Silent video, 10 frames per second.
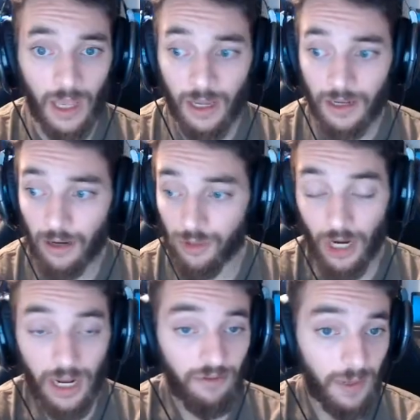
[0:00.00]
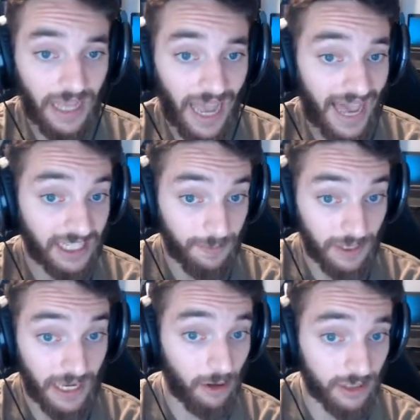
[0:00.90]
Now, not everybody has peak
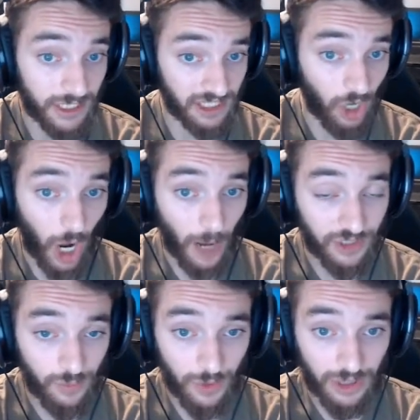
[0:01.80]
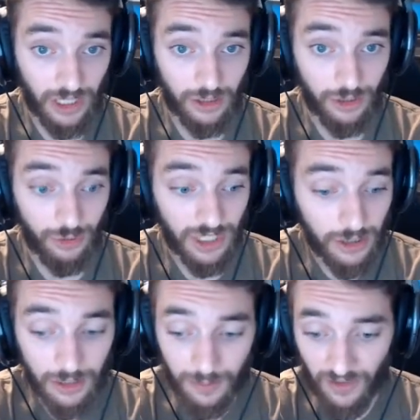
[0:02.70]
hours as an option with their utility
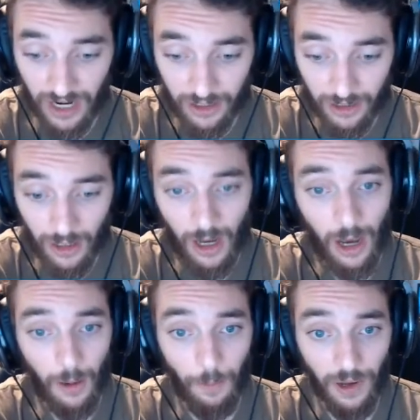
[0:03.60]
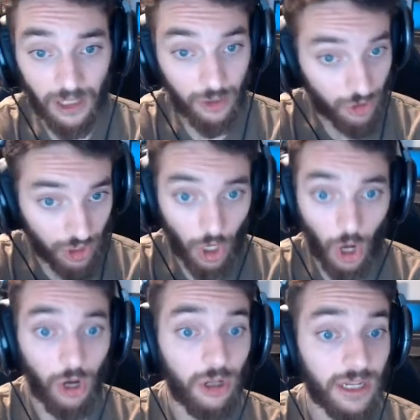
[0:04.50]
provider, but you should
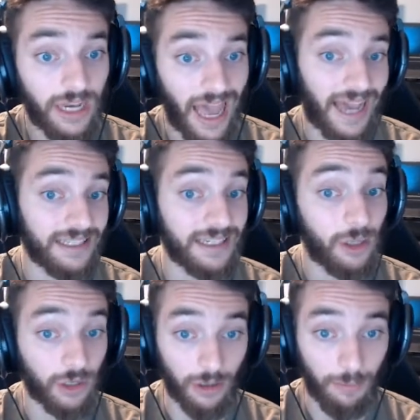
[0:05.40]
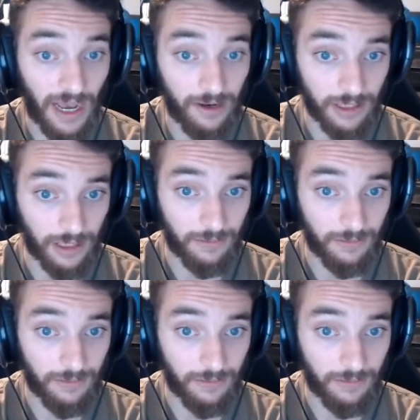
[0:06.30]
call and ask and learn about it.